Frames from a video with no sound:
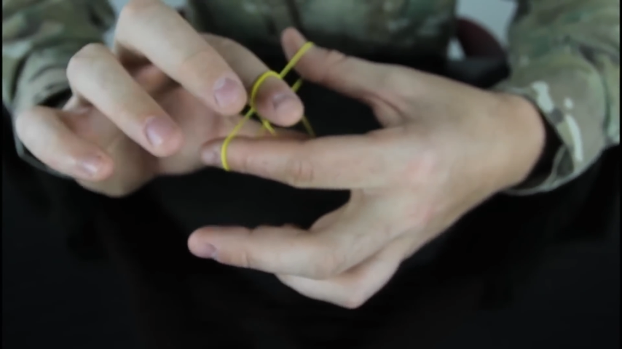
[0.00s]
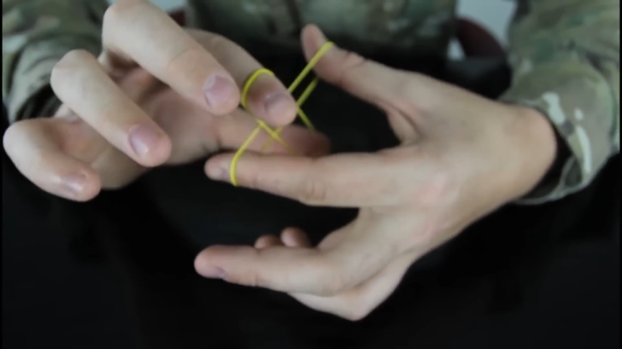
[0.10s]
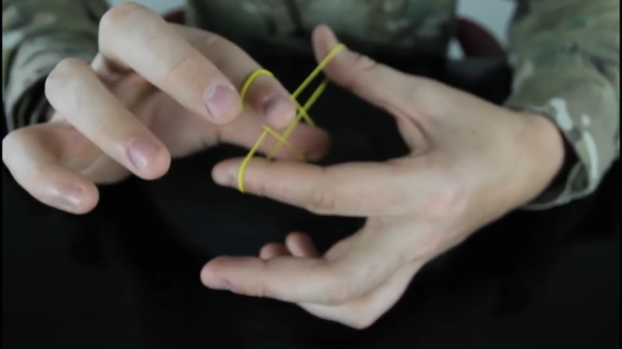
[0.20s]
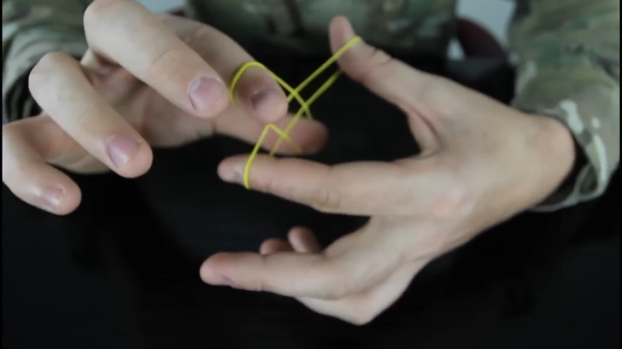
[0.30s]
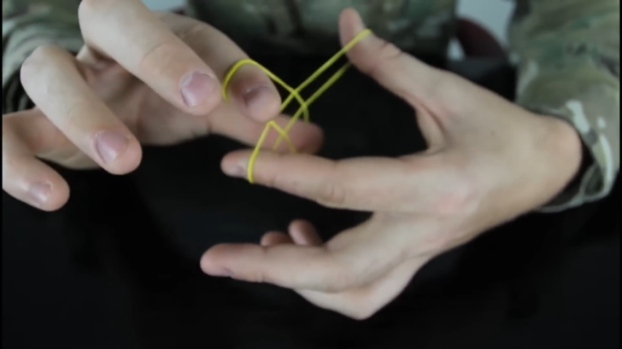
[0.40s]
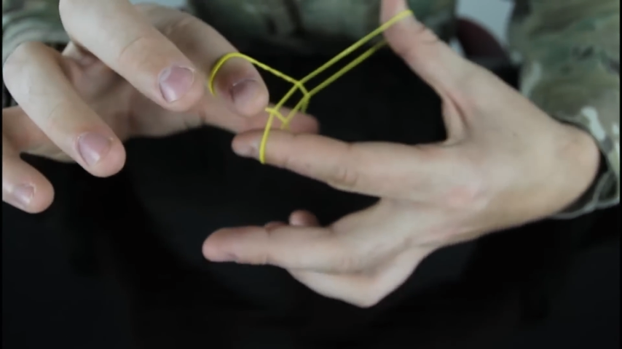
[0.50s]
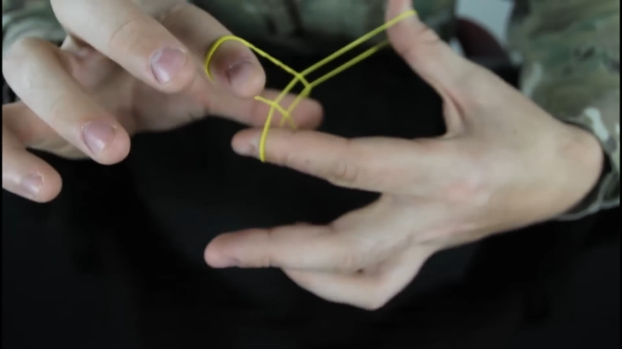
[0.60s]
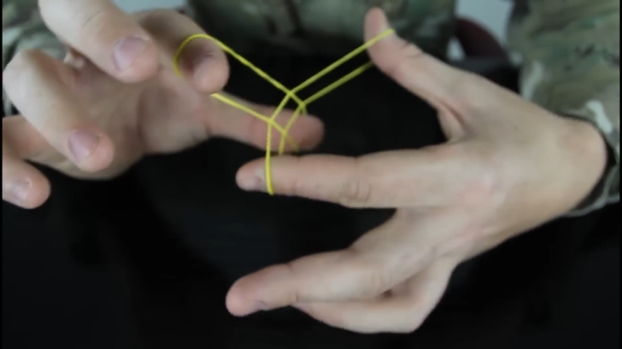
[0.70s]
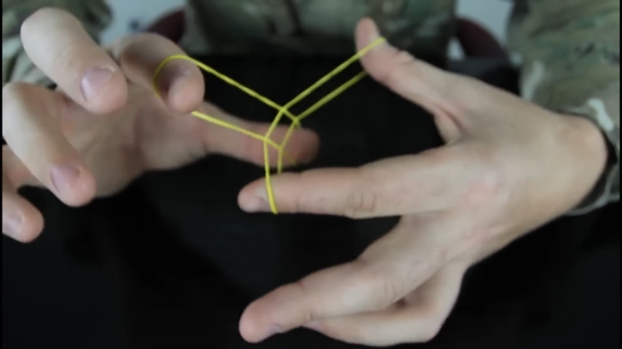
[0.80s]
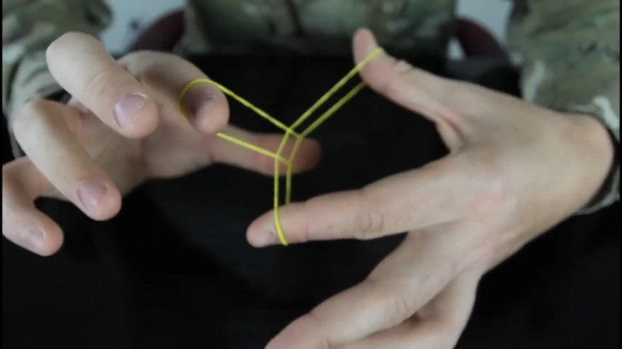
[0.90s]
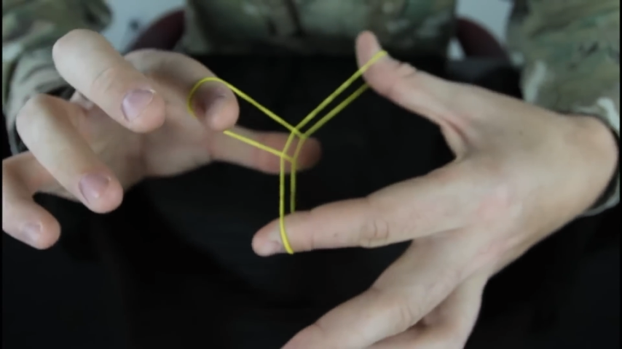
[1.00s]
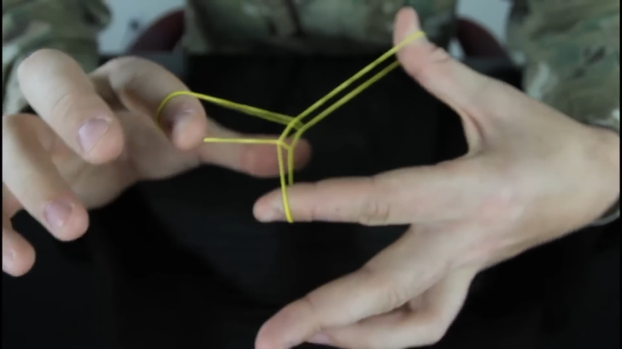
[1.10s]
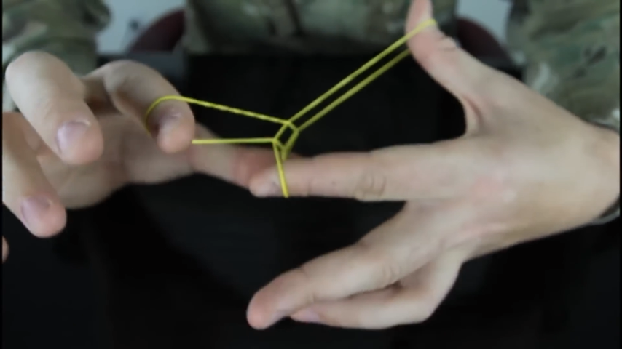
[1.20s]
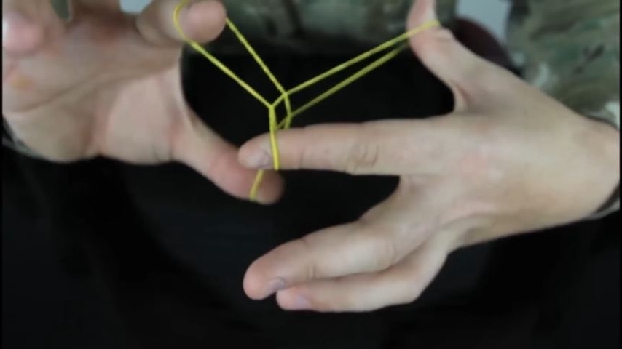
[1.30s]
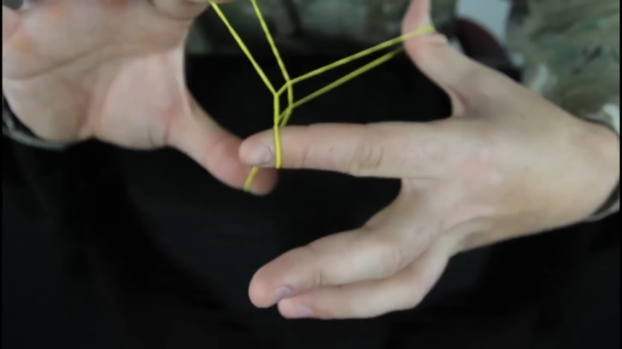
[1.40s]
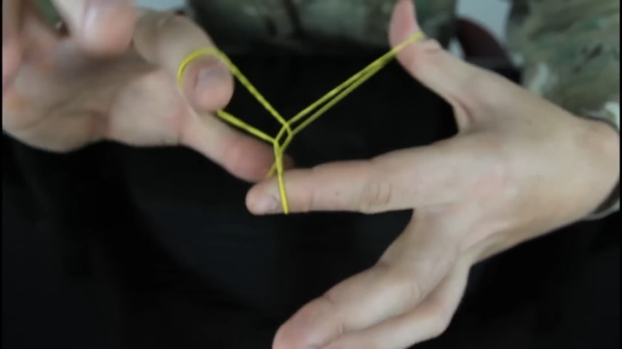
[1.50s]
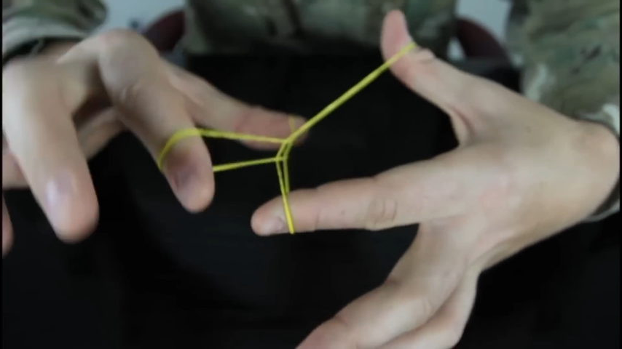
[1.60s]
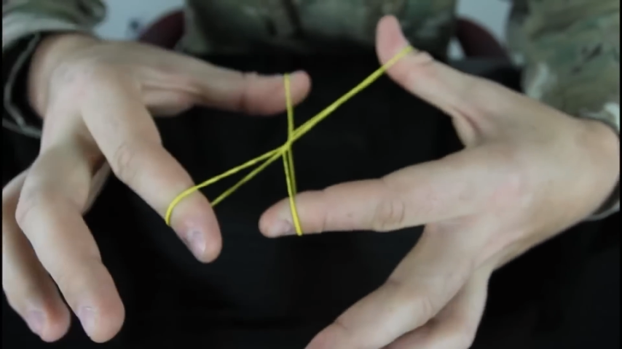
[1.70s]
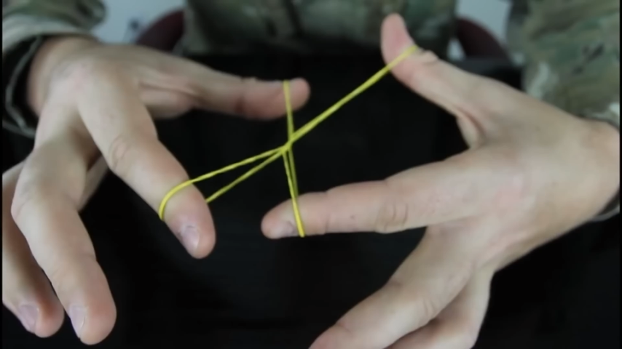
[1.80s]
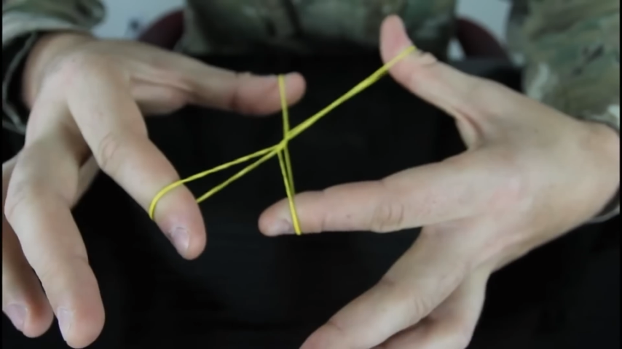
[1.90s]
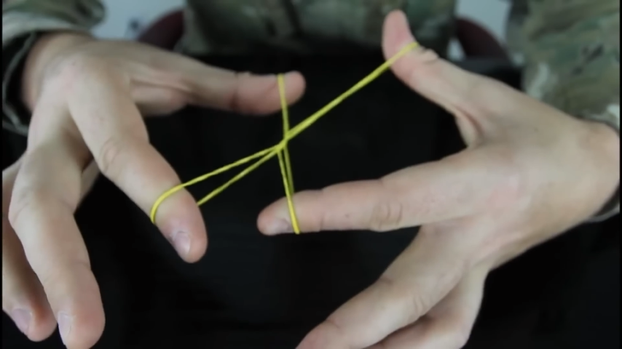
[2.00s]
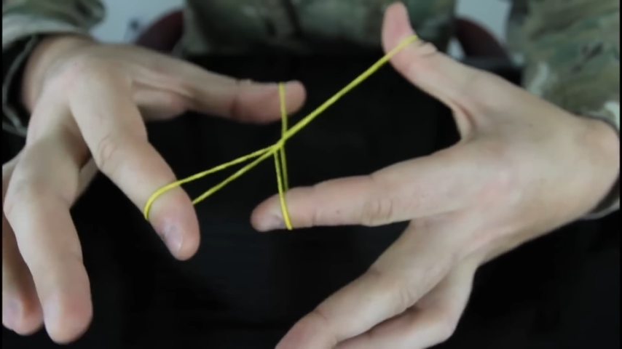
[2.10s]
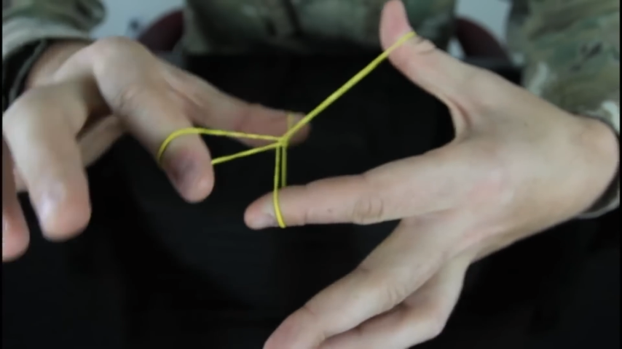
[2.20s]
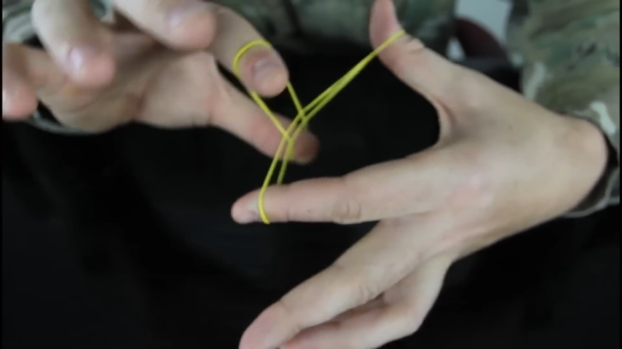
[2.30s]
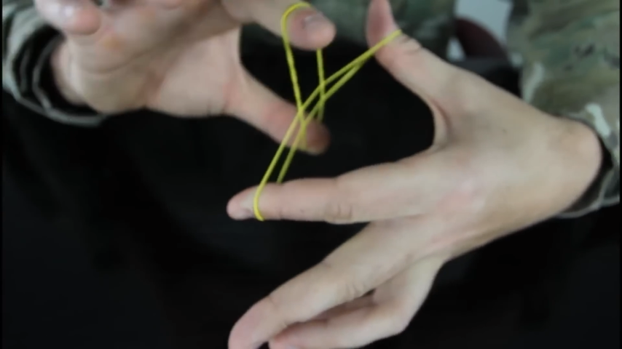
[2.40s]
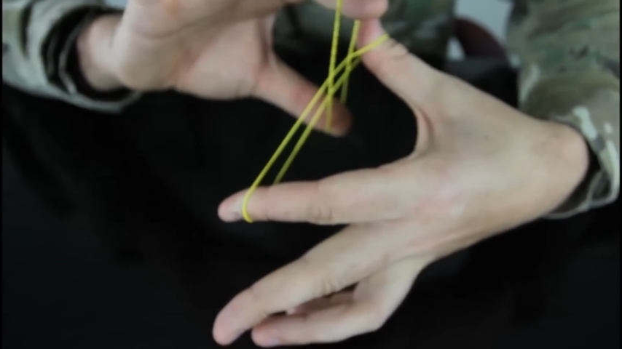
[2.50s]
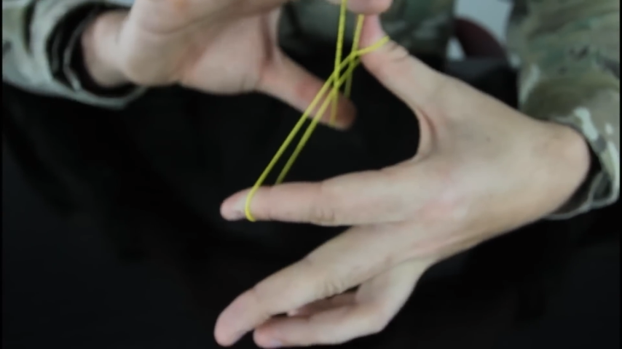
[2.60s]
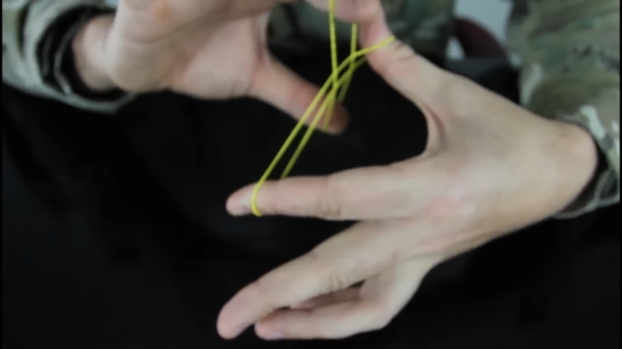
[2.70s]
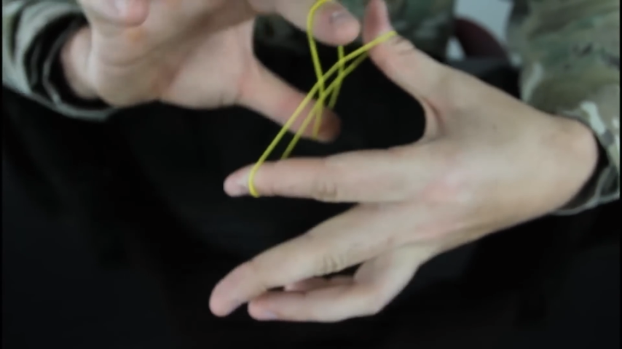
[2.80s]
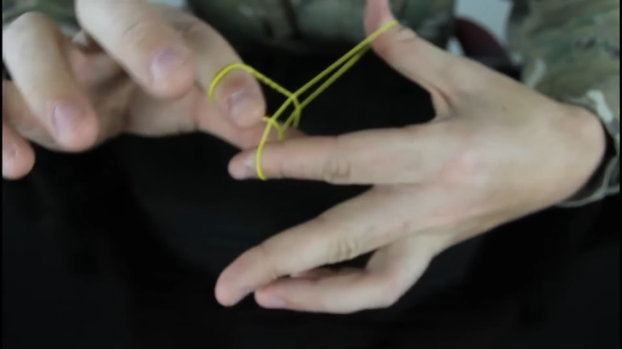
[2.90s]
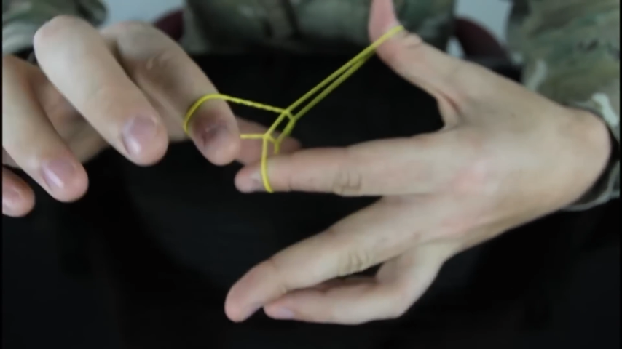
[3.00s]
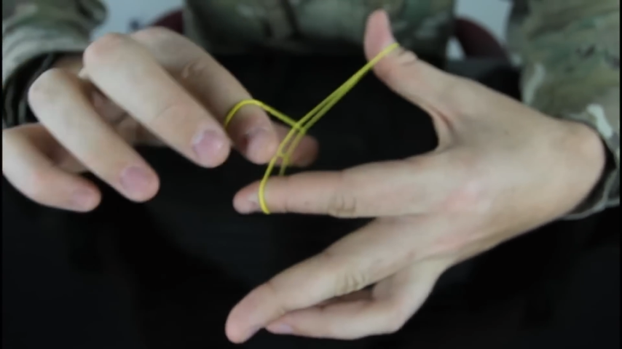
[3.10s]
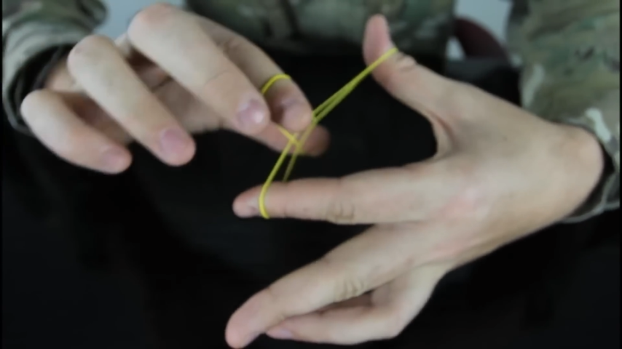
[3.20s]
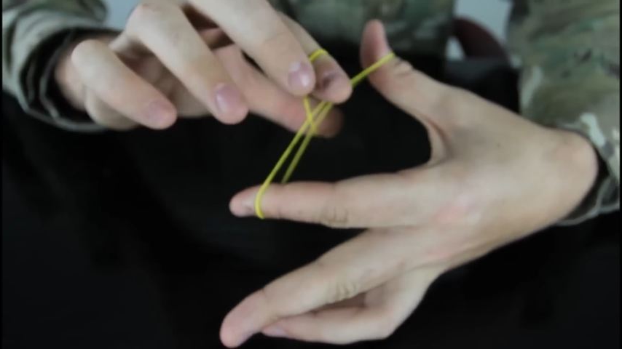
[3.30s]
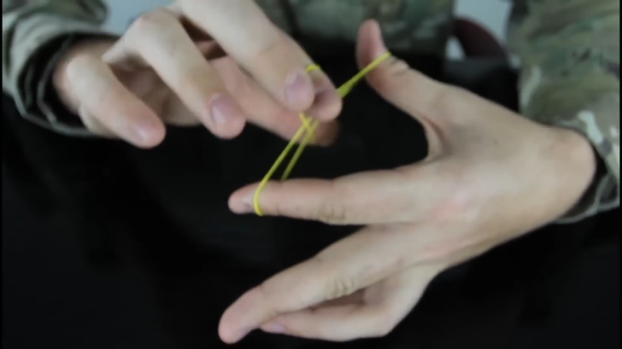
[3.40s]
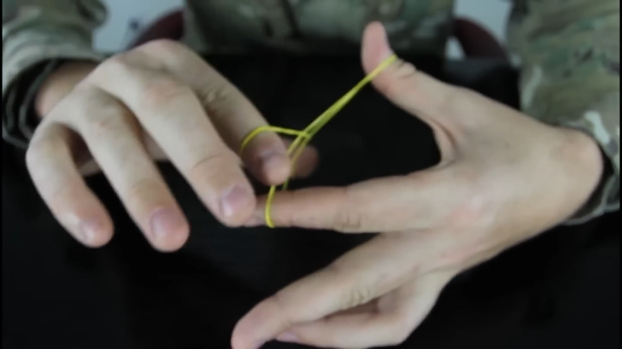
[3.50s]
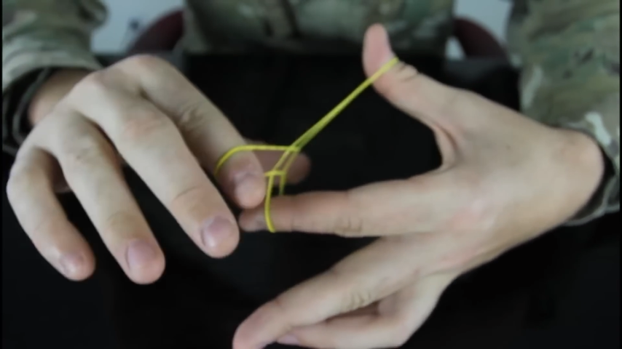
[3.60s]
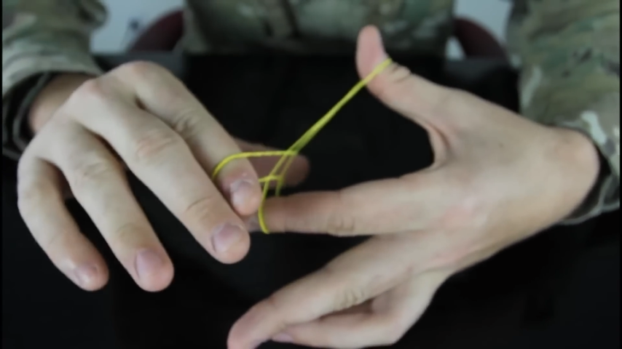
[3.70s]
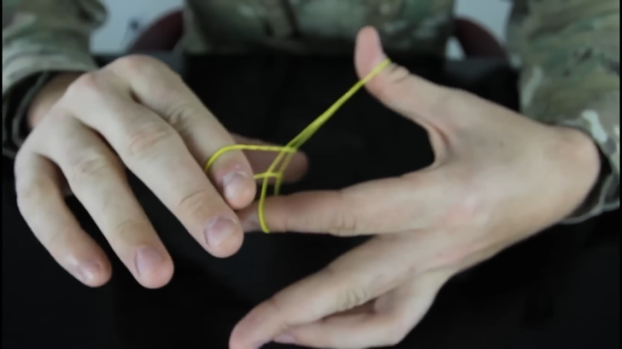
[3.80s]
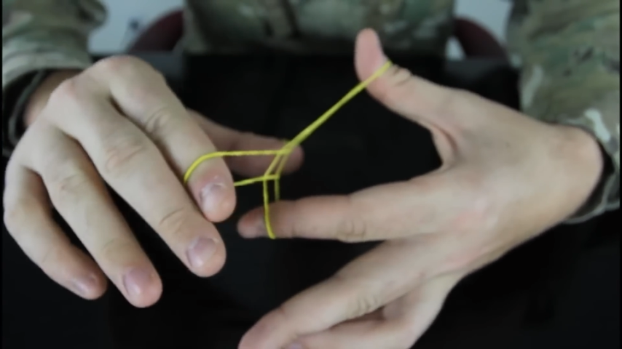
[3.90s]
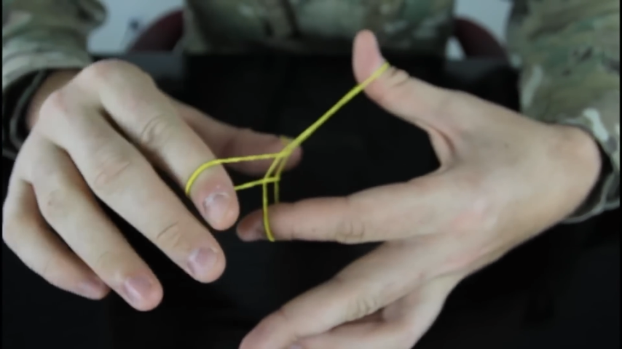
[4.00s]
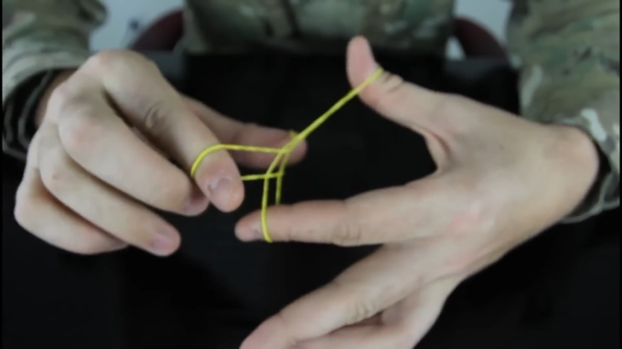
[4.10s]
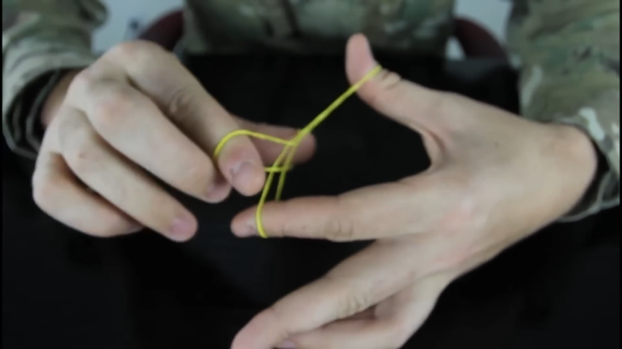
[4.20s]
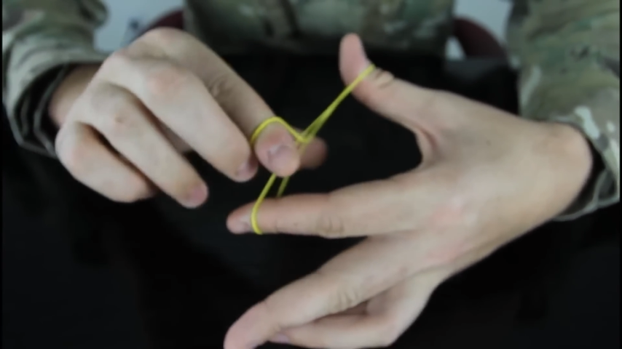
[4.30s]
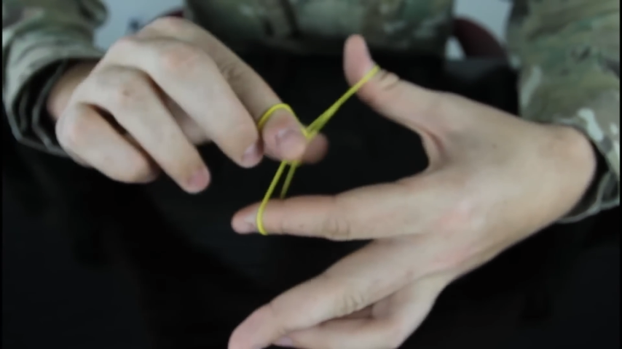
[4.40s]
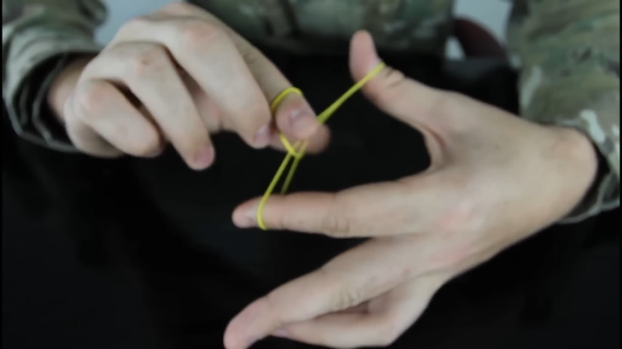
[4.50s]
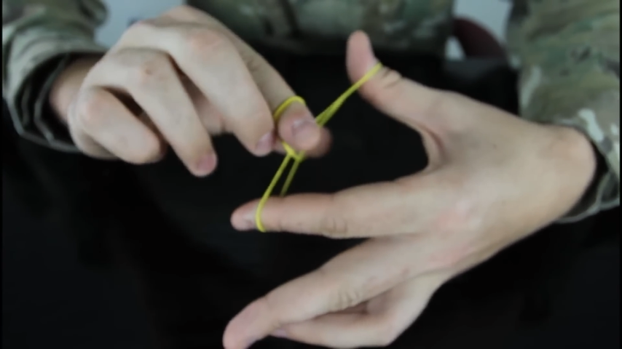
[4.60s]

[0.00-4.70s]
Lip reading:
[unreadable: no face in view]